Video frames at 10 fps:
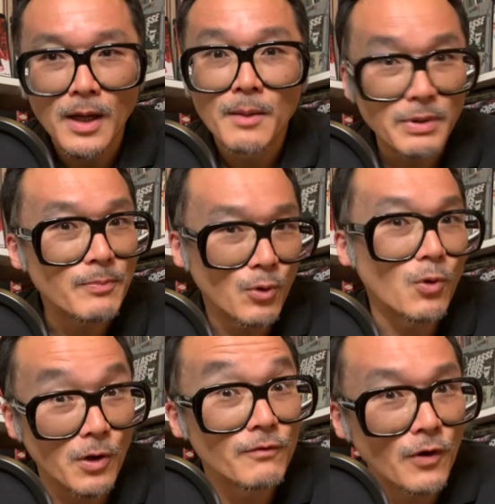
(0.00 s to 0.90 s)
people who
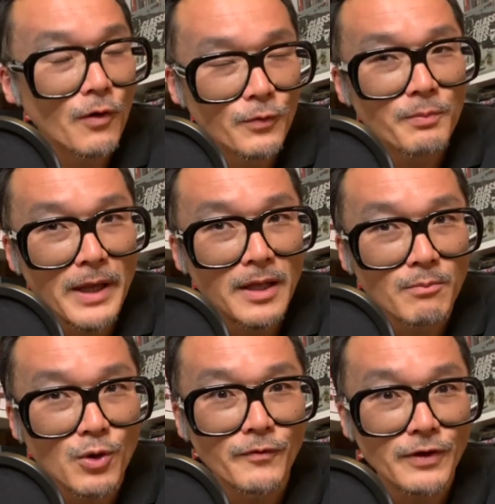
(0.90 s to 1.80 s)
are involved with making
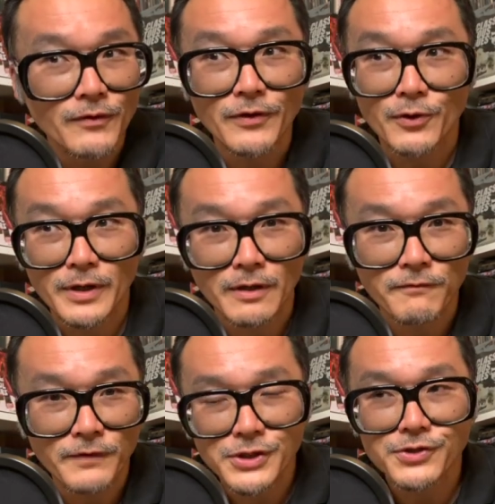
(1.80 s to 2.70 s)
movies, either in a
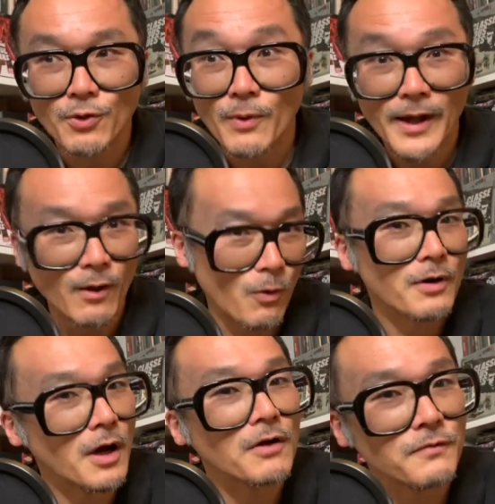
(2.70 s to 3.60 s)
fictional way or a
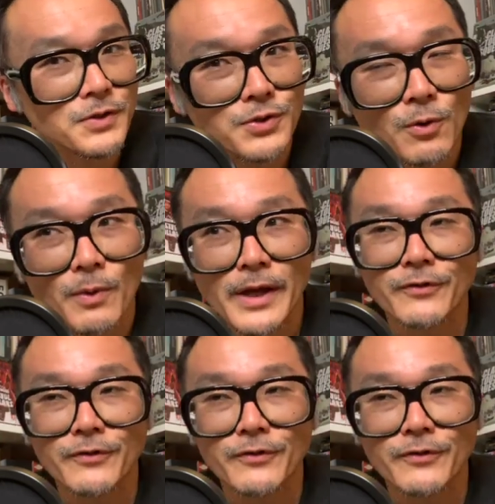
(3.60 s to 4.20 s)
non-fictional way.